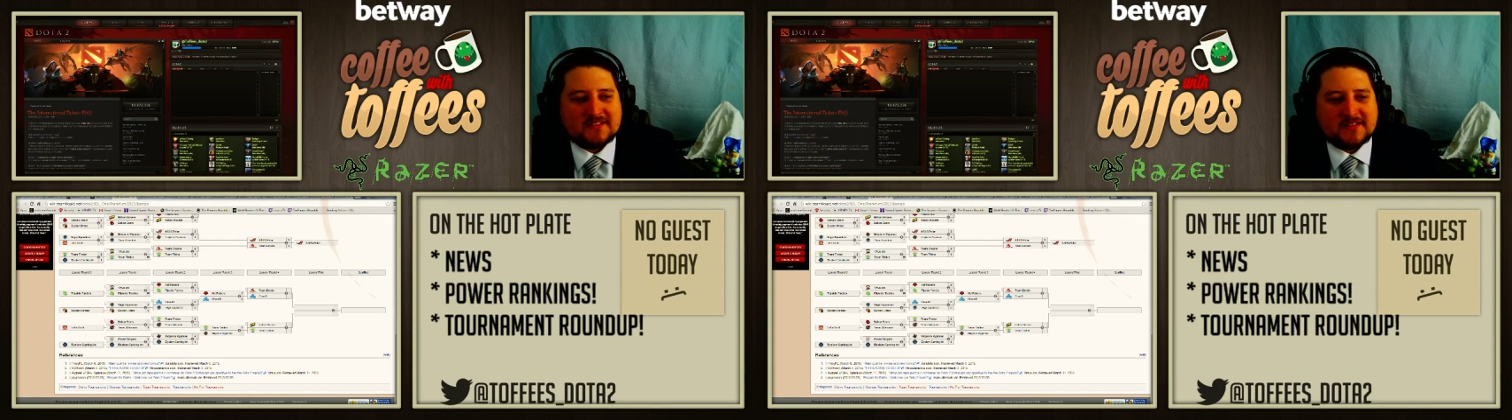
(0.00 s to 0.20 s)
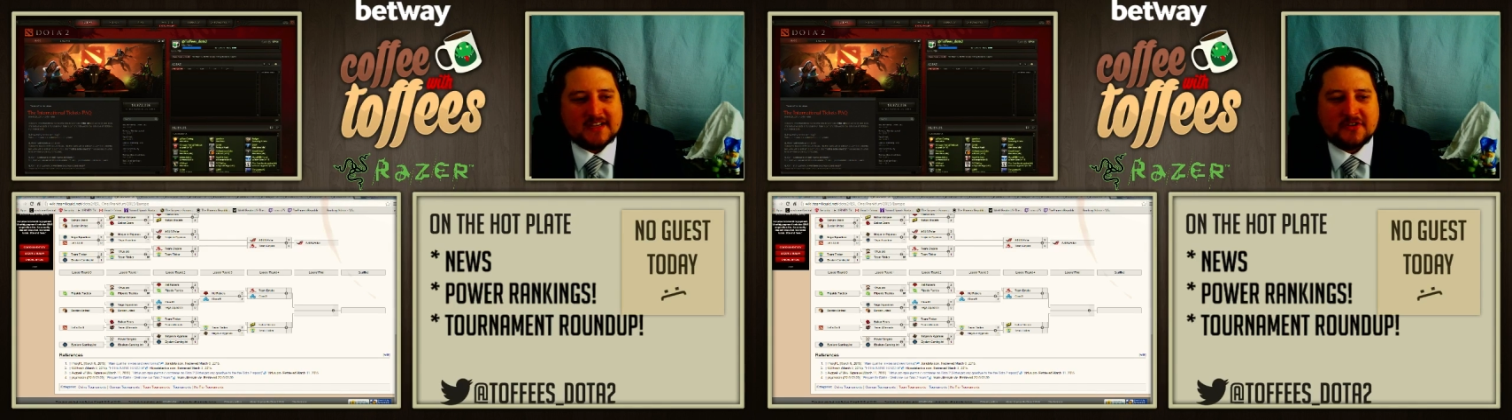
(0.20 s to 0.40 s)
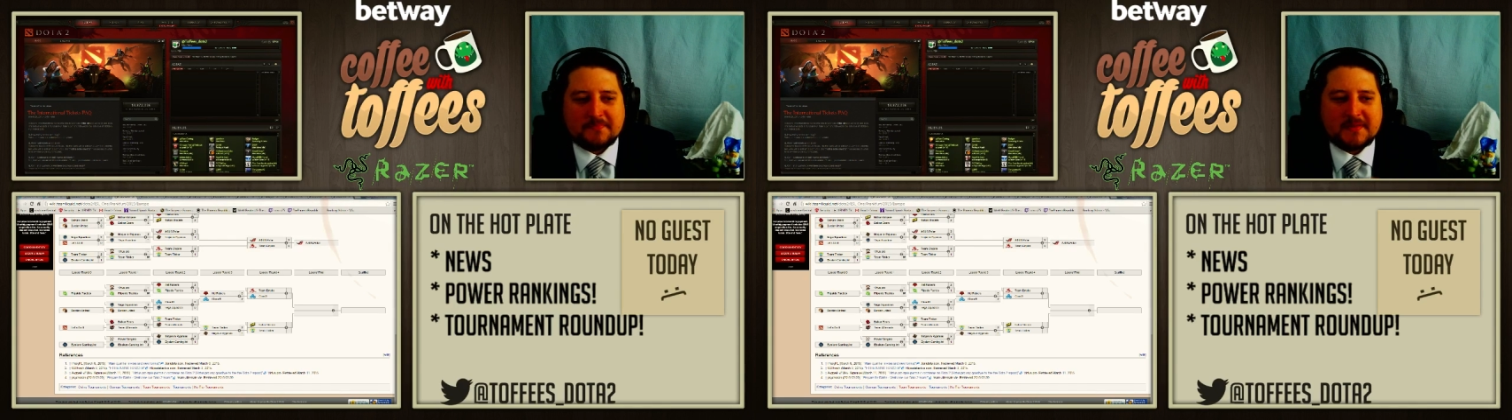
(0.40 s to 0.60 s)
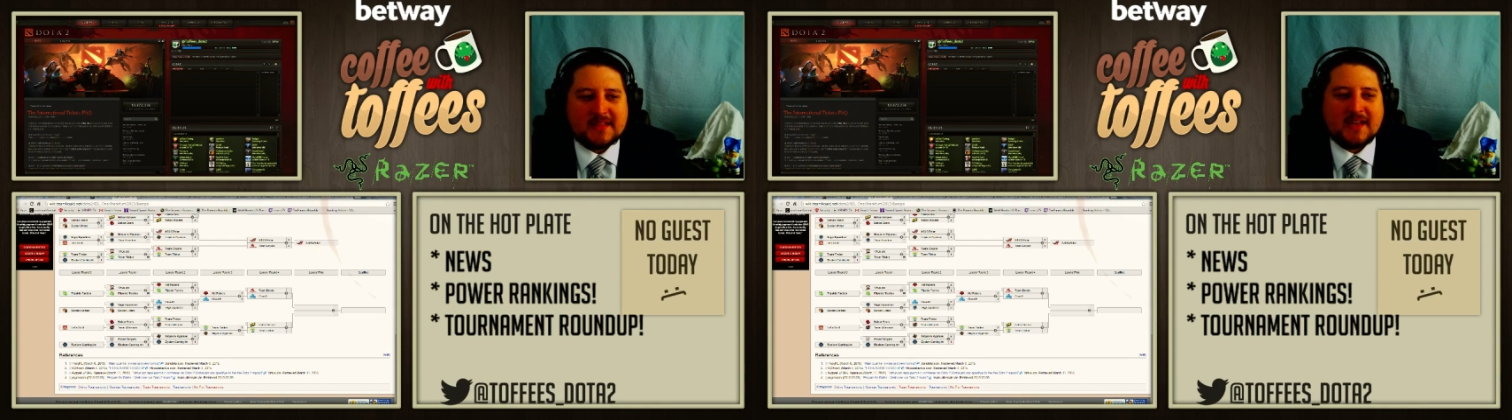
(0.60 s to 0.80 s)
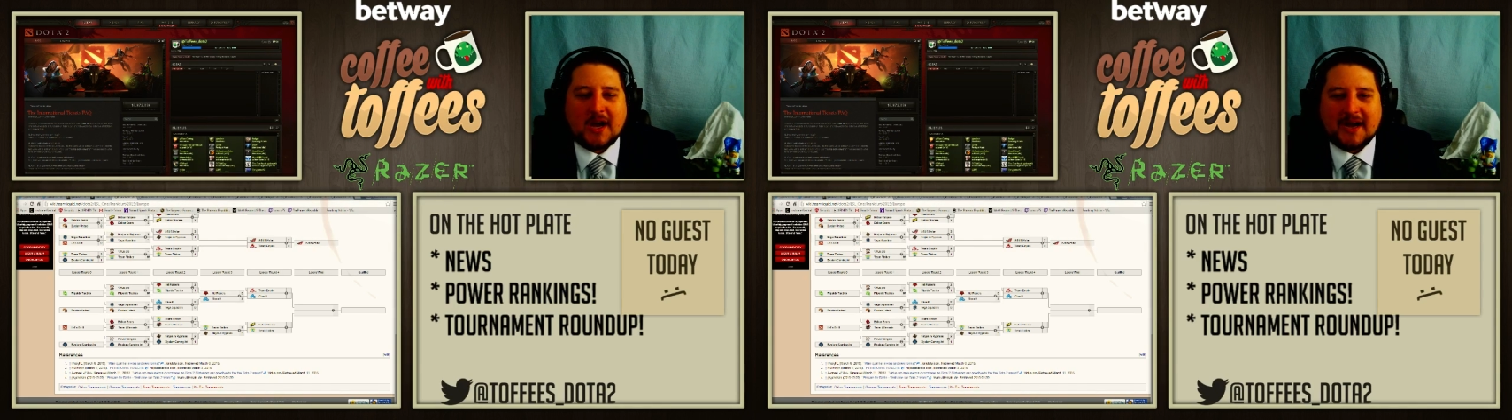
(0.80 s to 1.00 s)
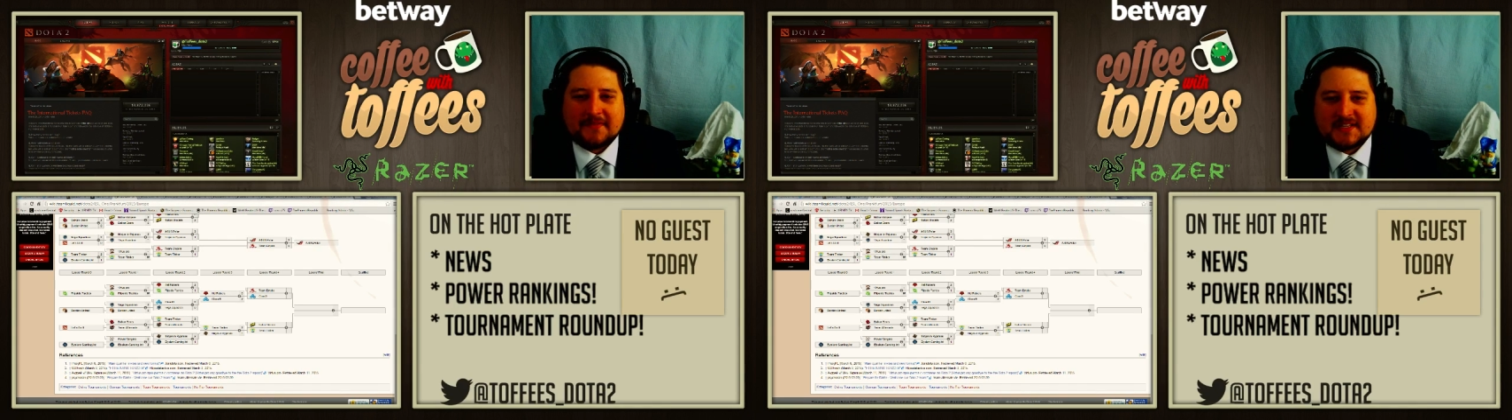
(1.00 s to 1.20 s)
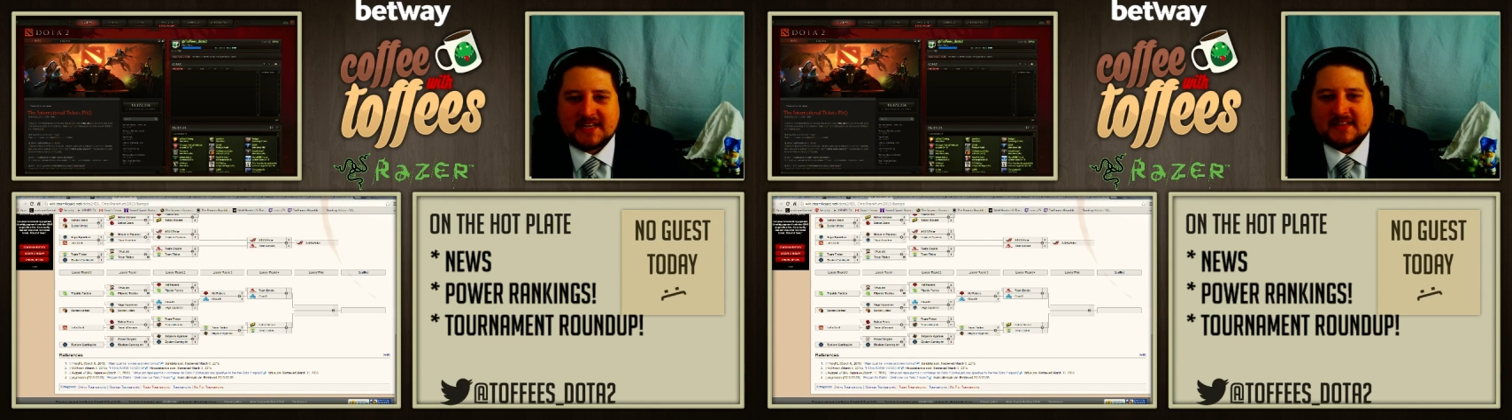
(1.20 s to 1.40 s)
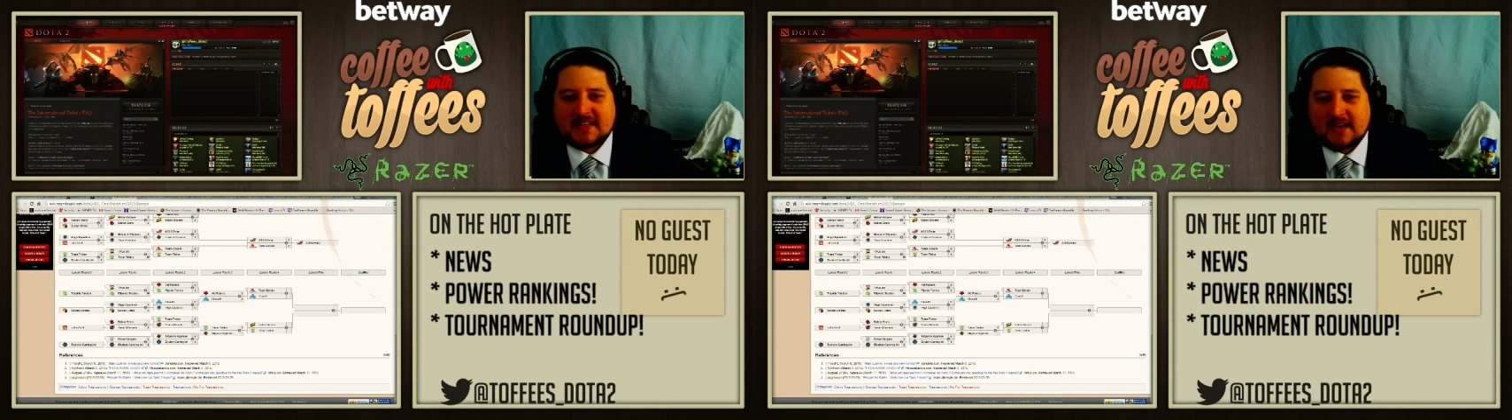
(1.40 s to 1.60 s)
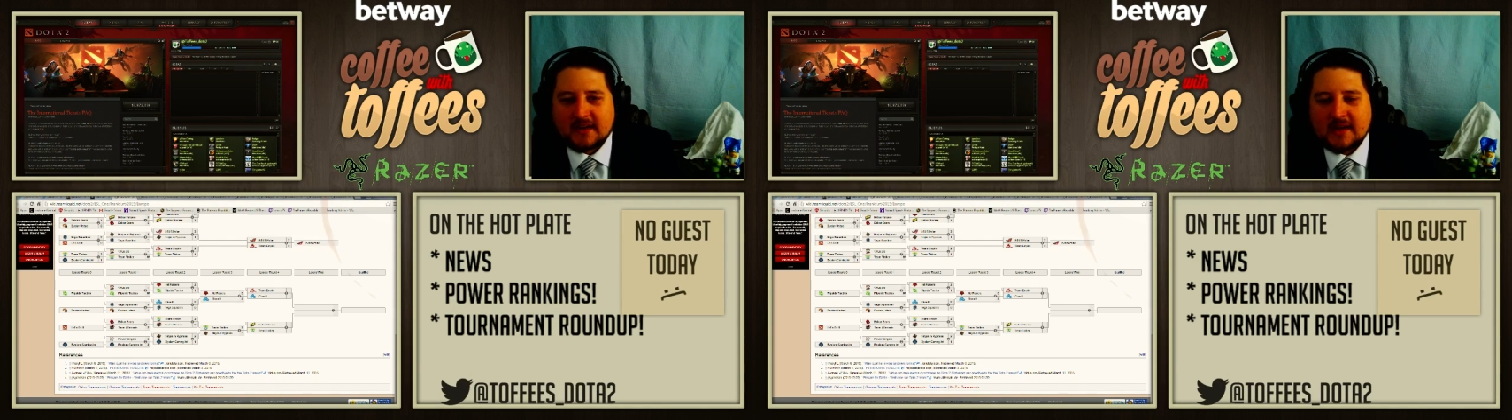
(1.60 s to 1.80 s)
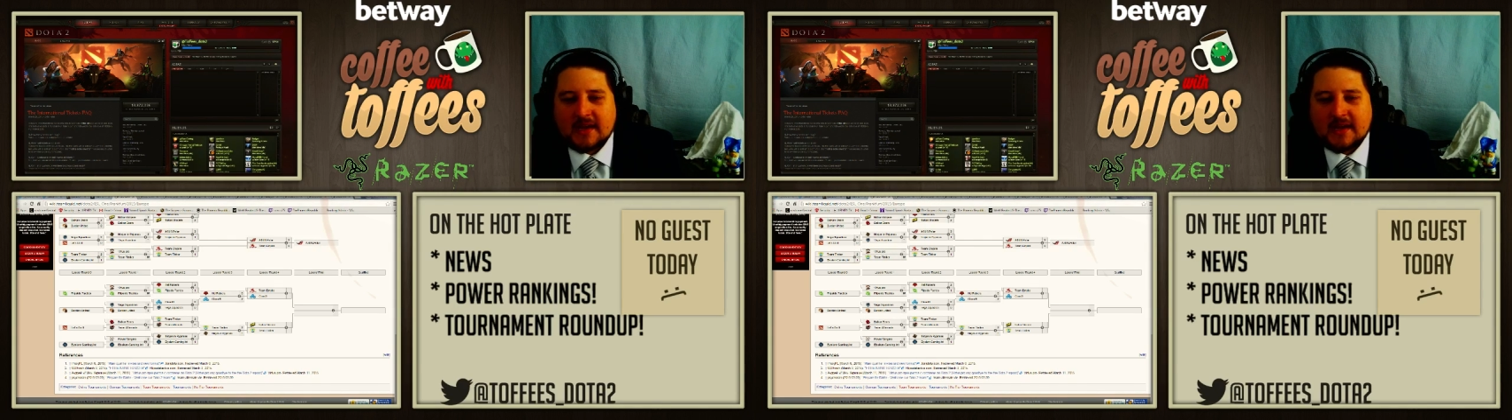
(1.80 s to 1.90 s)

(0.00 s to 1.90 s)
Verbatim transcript: so that could be the offset there.